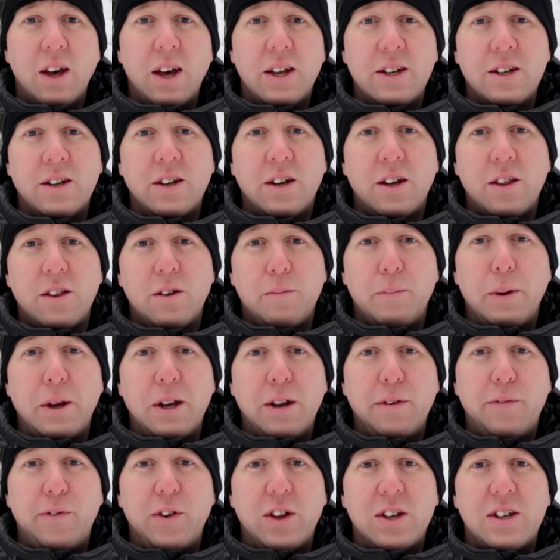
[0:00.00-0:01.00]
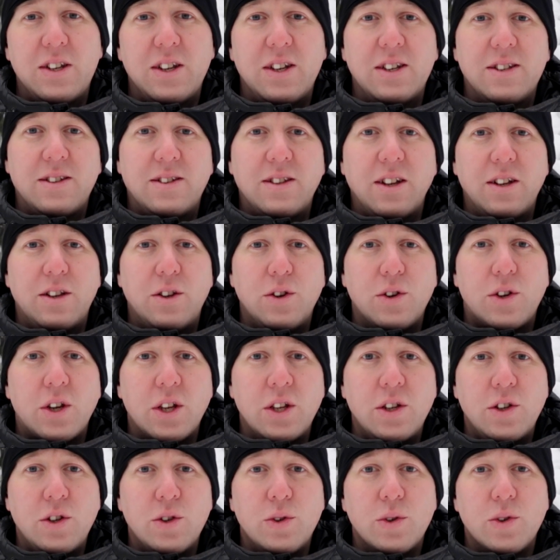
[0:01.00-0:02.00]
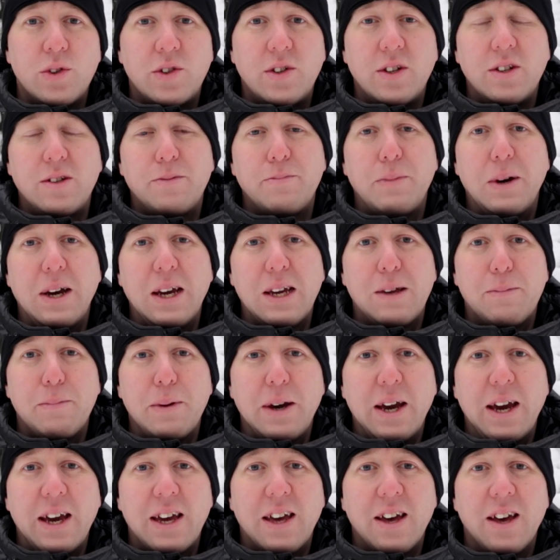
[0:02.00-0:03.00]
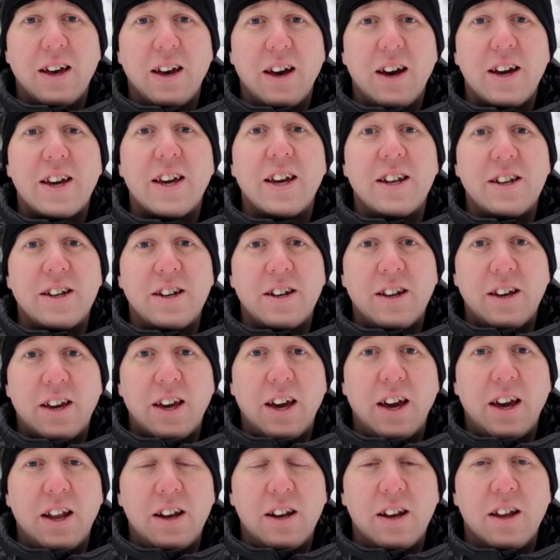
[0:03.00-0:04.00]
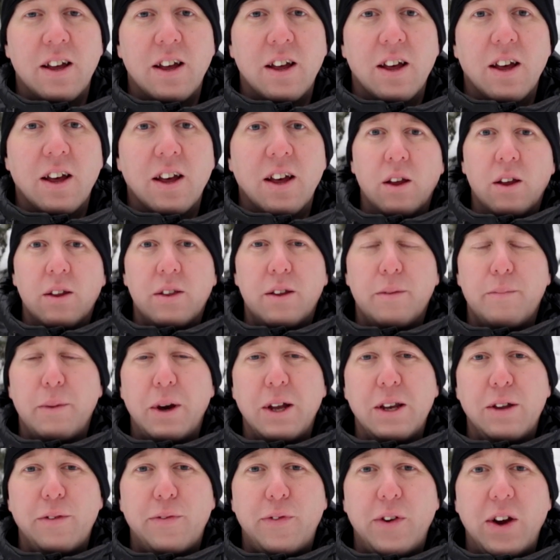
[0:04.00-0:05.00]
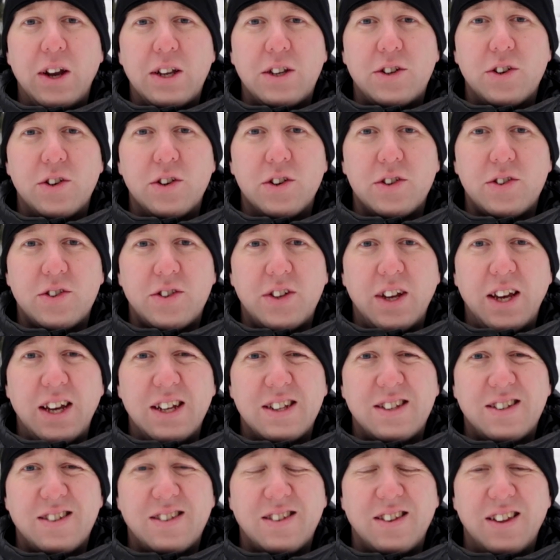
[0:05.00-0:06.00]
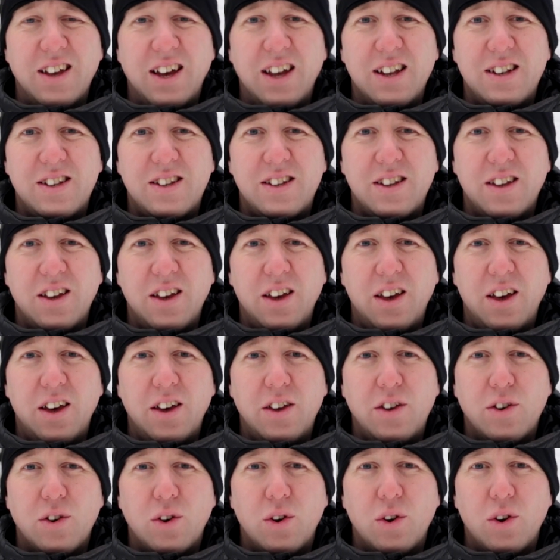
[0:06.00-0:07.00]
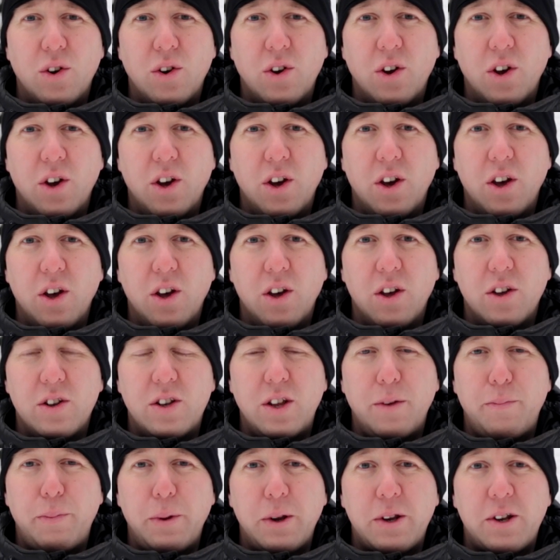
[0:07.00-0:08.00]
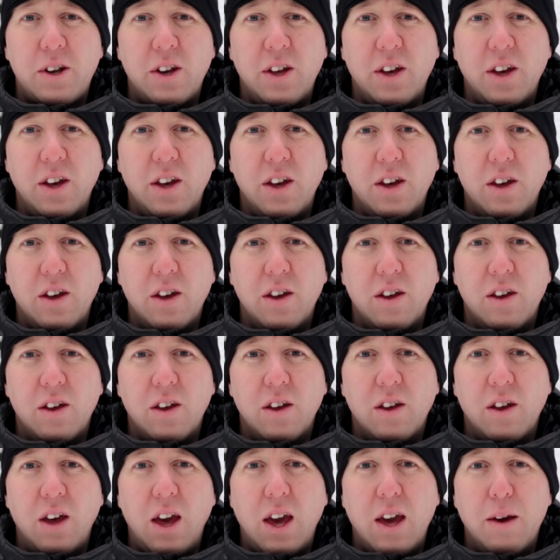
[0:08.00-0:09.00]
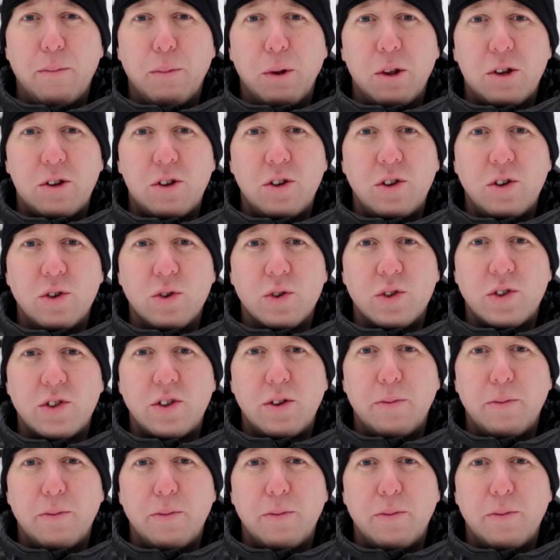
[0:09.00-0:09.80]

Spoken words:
And another benefit is that you can use this bike bag again and again. The manufacturer states that you're typically able to use